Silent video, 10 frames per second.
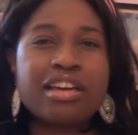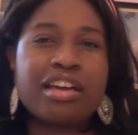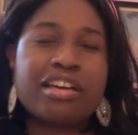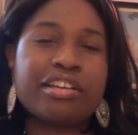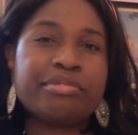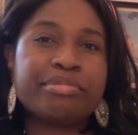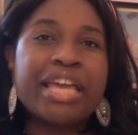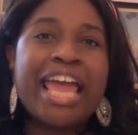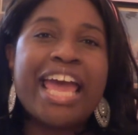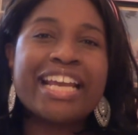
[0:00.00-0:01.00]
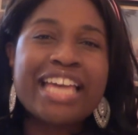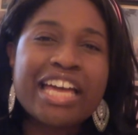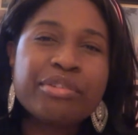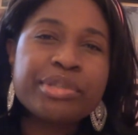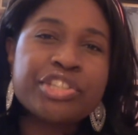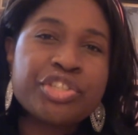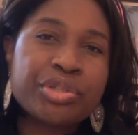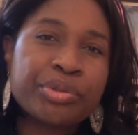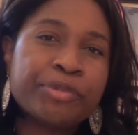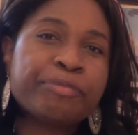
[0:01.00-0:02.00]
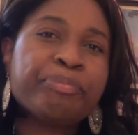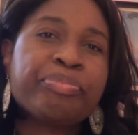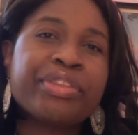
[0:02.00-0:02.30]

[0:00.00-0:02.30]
Um, and I kind of want to do,